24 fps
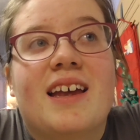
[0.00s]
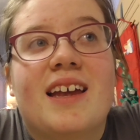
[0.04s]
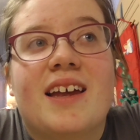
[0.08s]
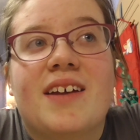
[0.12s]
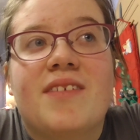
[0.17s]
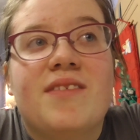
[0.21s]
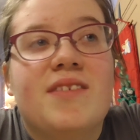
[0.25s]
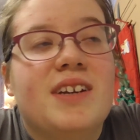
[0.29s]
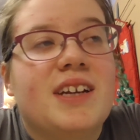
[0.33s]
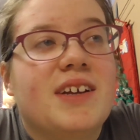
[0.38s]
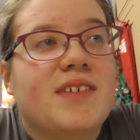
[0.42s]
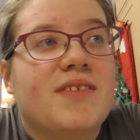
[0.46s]

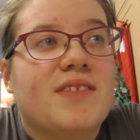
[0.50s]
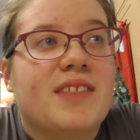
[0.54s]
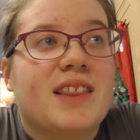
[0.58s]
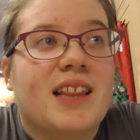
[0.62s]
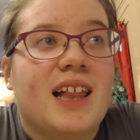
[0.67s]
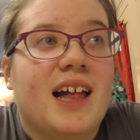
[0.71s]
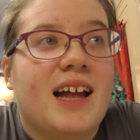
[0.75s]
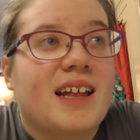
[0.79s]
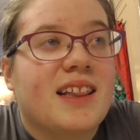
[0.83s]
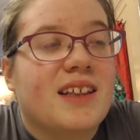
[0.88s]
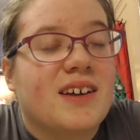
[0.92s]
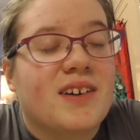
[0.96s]
even if
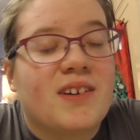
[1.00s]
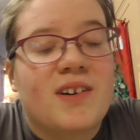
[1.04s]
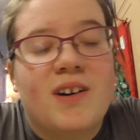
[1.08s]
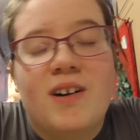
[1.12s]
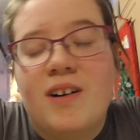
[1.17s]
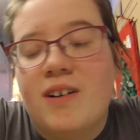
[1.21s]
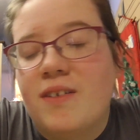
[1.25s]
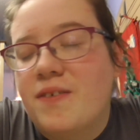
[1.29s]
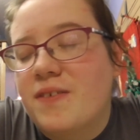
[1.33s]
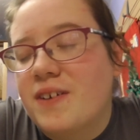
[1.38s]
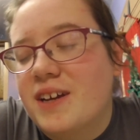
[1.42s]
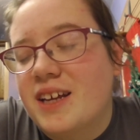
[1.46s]
like the
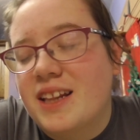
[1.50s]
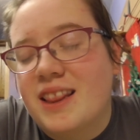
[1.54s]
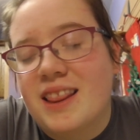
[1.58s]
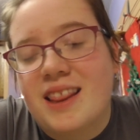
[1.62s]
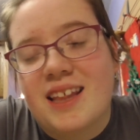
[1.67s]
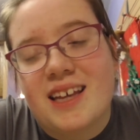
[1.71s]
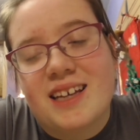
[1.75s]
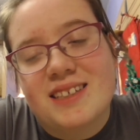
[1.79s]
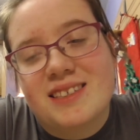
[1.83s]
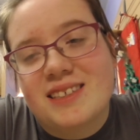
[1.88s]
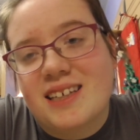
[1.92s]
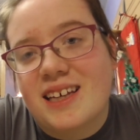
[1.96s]
coffee and
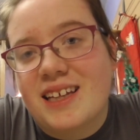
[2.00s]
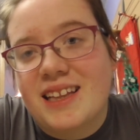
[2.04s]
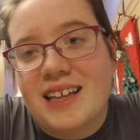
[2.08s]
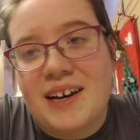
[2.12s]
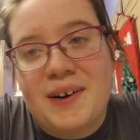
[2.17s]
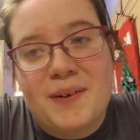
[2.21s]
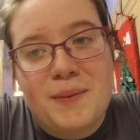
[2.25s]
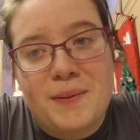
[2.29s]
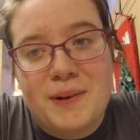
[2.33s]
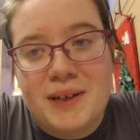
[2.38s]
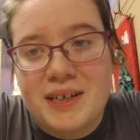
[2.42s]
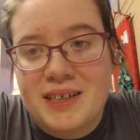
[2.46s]
things like
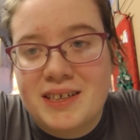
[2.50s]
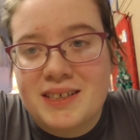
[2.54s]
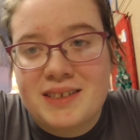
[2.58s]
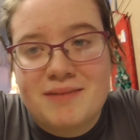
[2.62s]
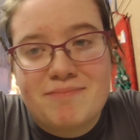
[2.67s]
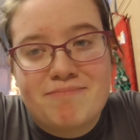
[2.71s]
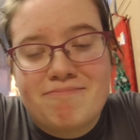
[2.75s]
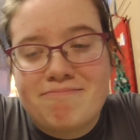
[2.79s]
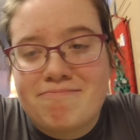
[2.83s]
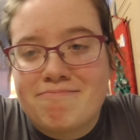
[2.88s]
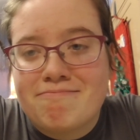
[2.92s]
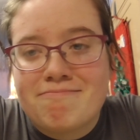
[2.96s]
that, which
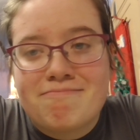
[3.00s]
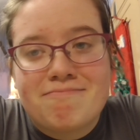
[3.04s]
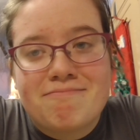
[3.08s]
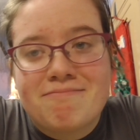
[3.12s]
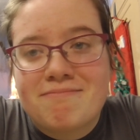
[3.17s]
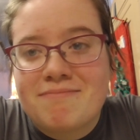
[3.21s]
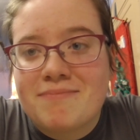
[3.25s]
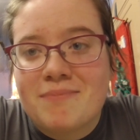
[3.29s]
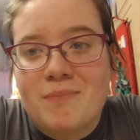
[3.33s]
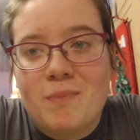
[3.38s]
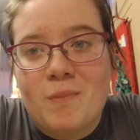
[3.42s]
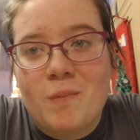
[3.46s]

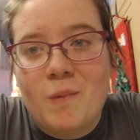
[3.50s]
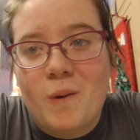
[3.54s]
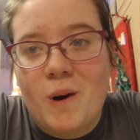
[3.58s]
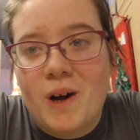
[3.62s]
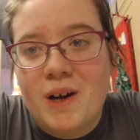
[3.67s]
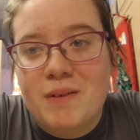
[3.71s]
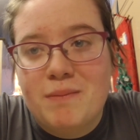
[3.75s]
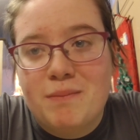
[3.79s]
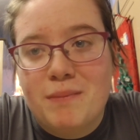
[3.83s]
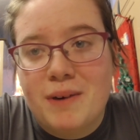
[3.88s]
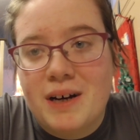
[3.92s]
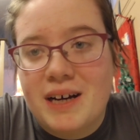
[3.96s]

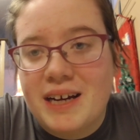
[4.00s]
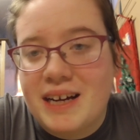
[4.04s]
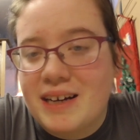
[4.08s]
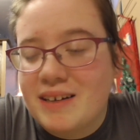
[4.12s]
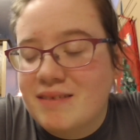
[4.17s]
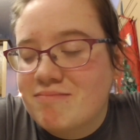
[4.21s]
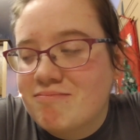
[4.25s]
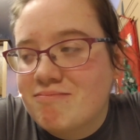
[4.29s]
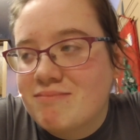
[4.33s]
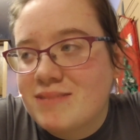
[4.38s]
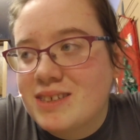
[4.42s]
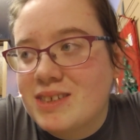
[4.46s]
weren't
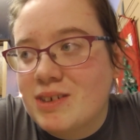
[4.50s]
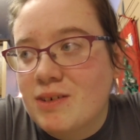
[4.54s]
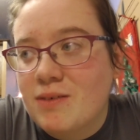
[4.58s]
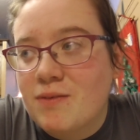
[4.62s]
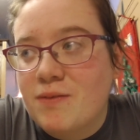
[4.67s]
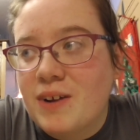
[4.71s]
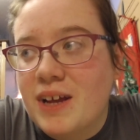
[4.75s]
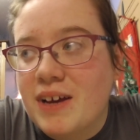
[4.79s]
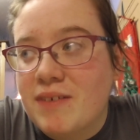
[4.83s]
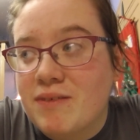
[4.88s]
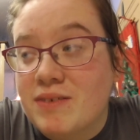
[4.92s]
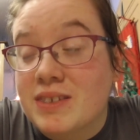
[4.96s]
my sort
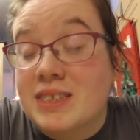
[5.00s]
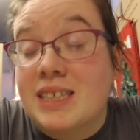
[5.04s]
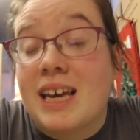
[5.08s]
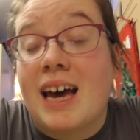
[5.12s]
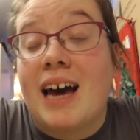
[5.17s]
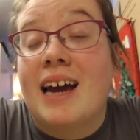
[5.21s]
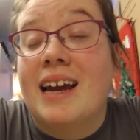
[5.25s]
of flavours.